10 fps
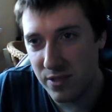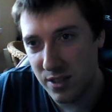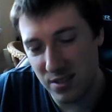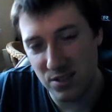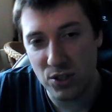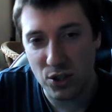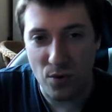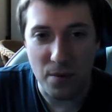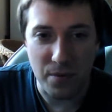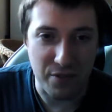screw
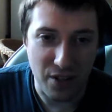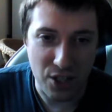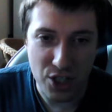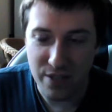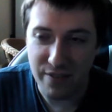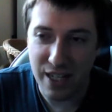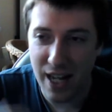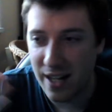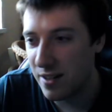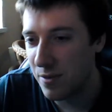up the function of it,
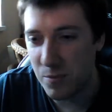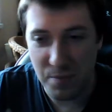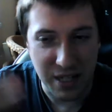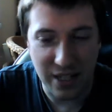and it would mean